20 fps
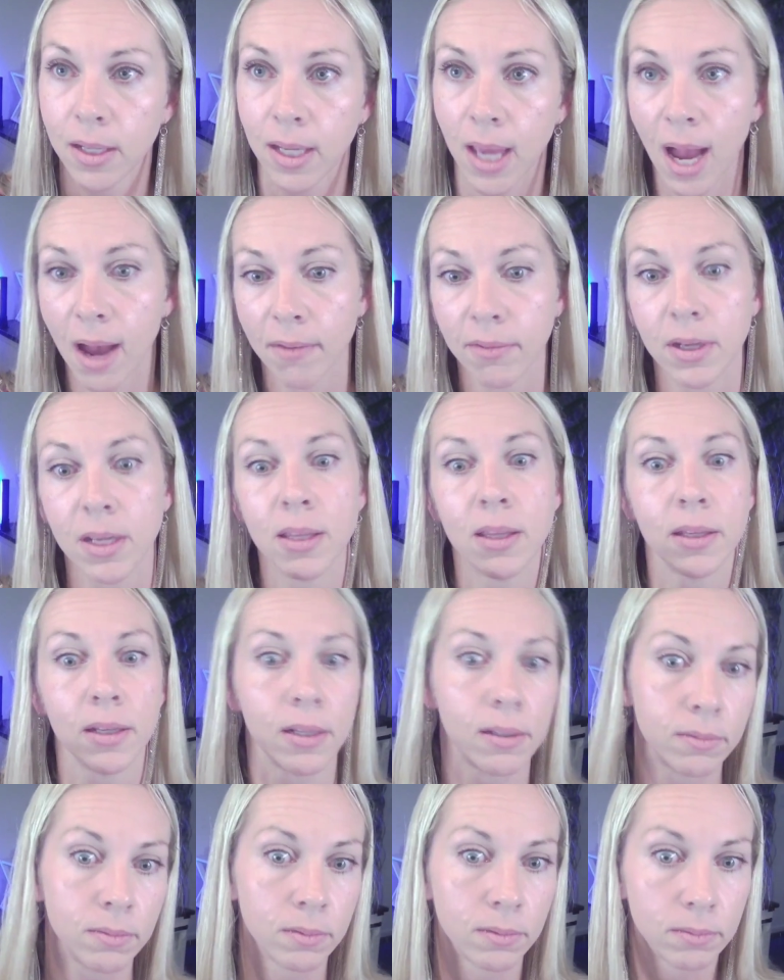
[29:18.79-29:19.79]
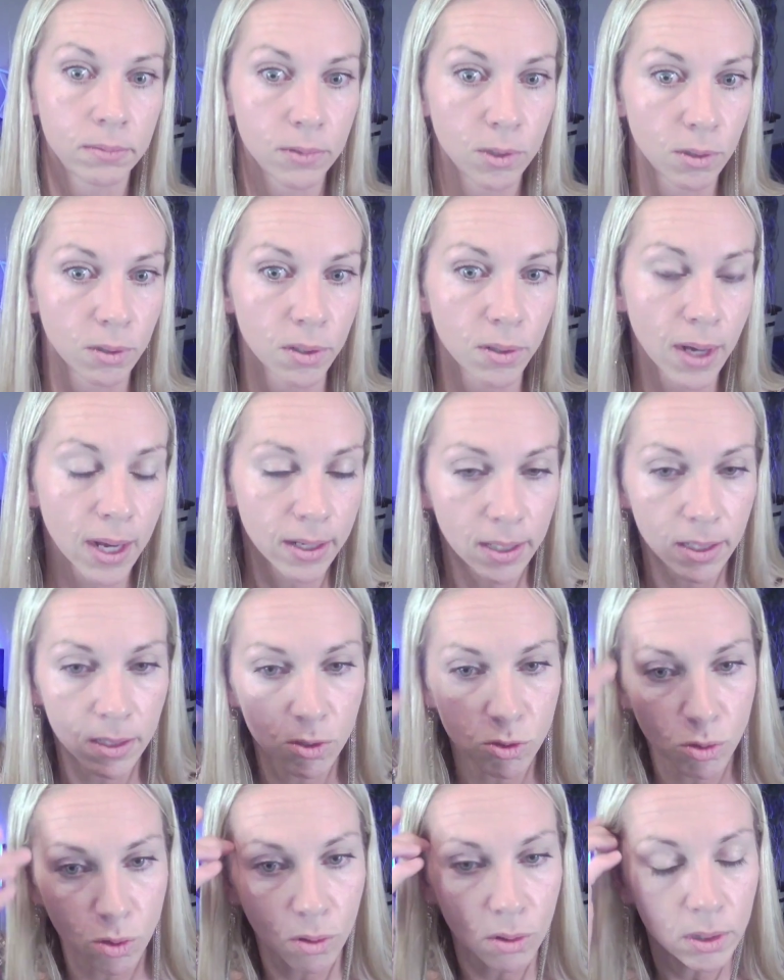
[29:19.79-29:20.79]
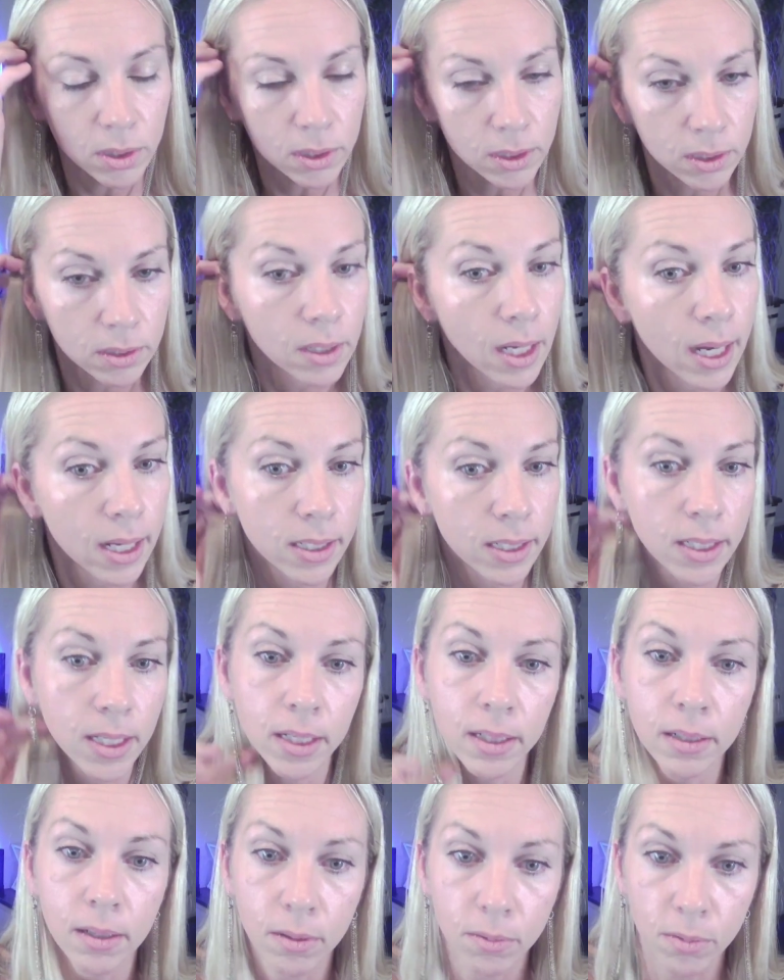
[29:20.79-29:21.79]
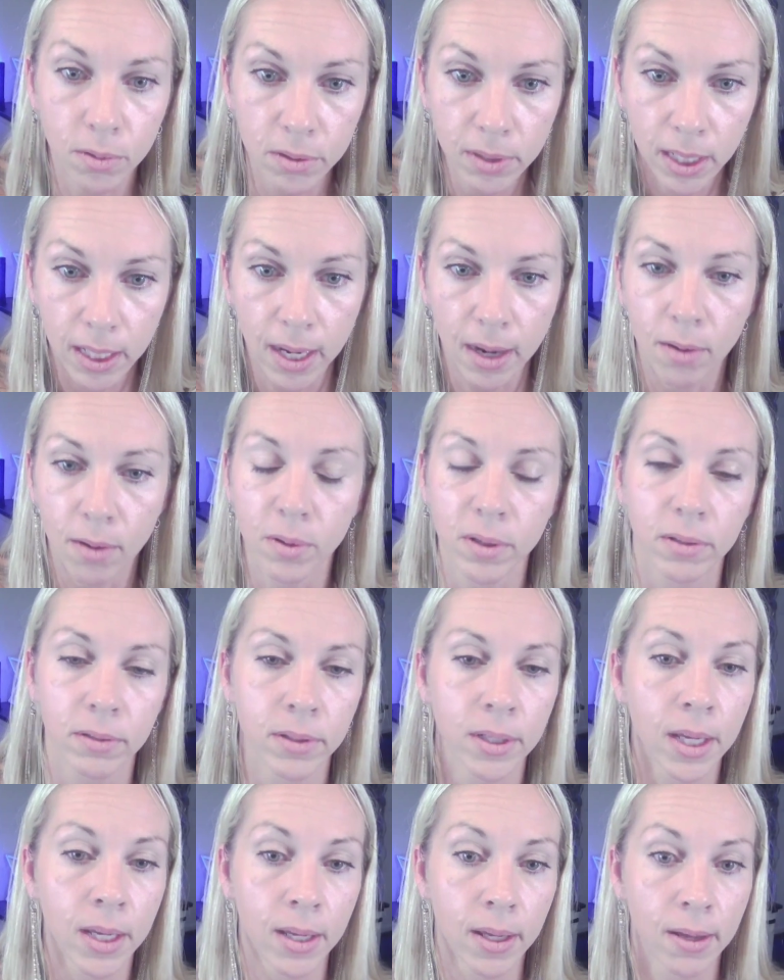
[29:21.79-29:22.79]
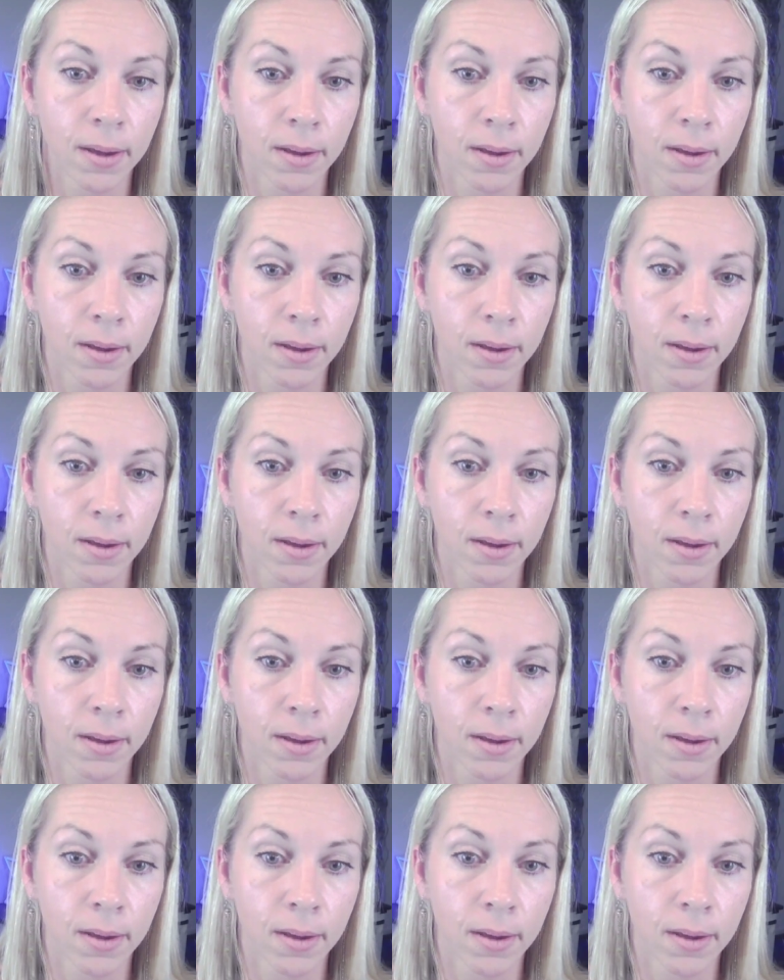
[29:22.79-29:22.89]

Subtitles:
cavity that grew out of control and had to get a root canal. Well,